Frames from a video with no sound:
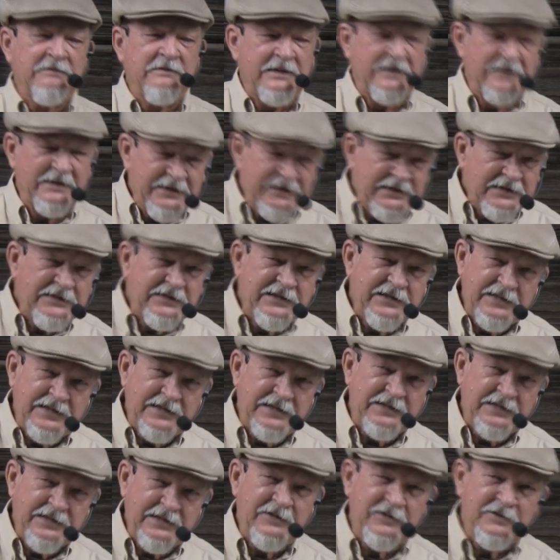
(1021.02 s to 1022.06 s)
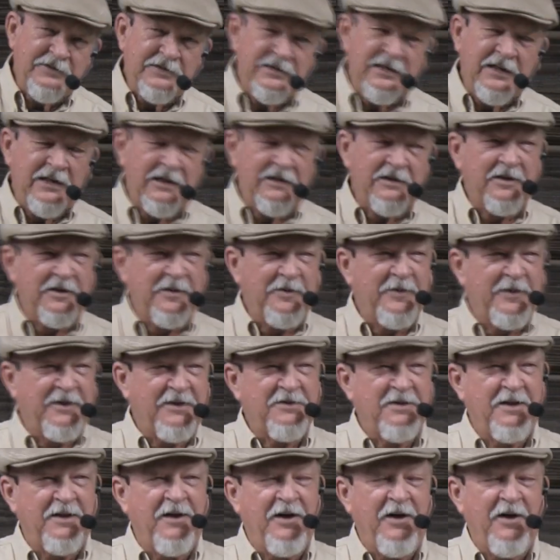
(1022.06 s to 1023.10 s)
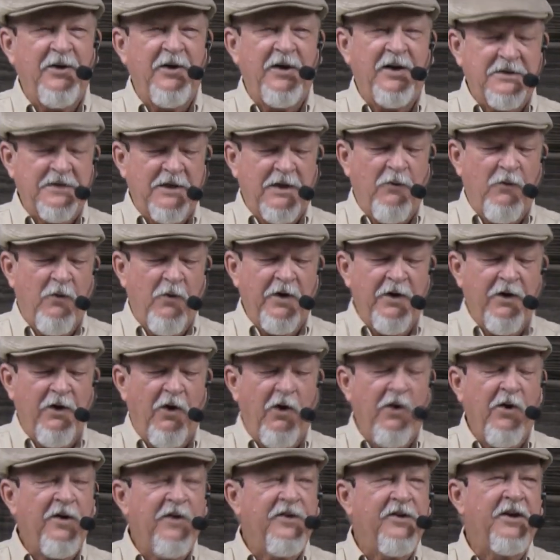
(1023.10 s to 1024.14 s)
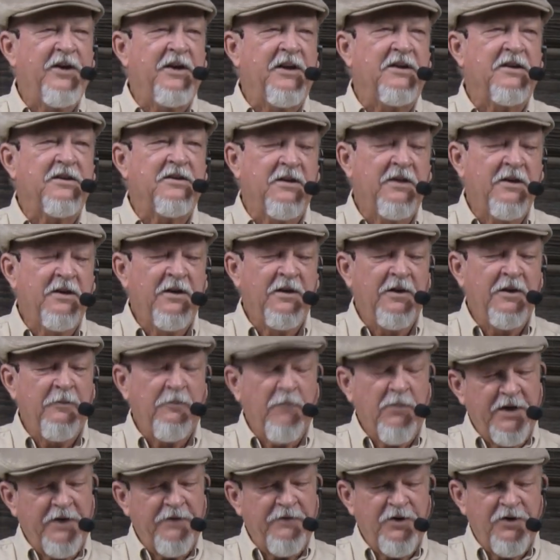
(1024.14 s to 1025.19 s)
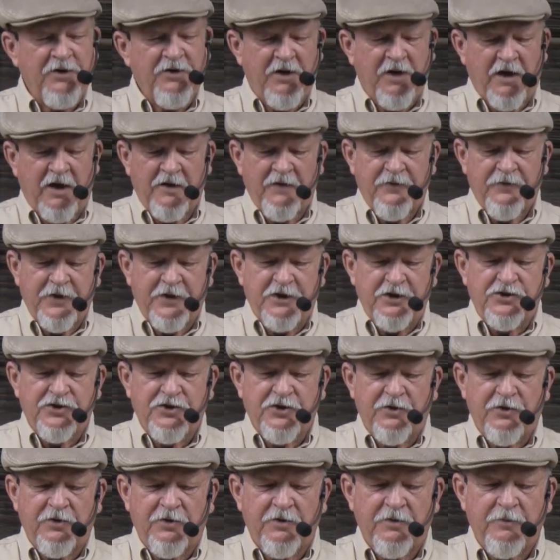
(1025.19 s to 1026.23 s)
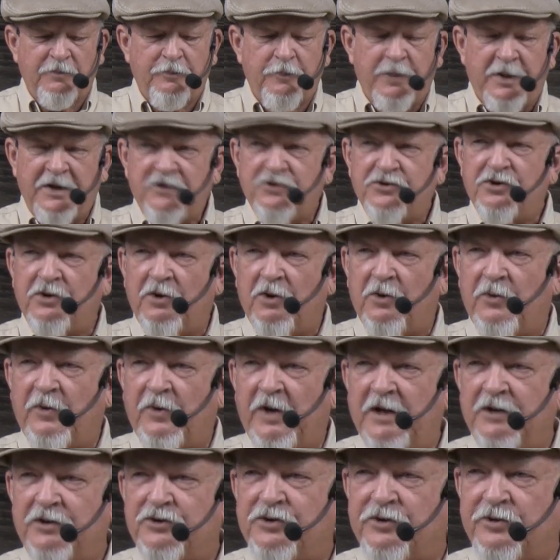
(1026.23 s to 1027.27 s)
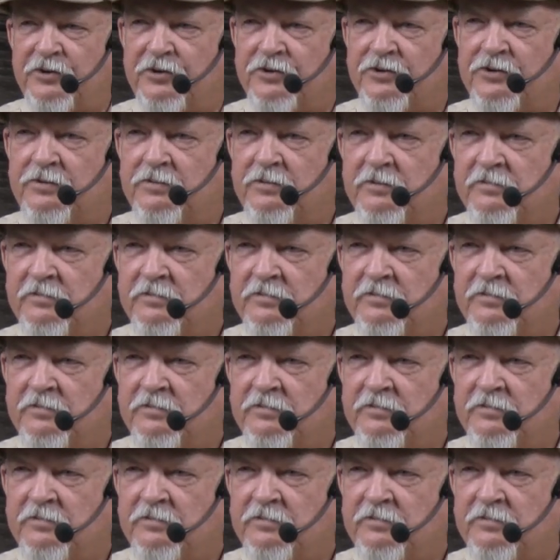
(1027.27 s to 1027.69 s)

listen, so to him, I said, no. I said, what are these? Believe it or not, these are pencil erasers.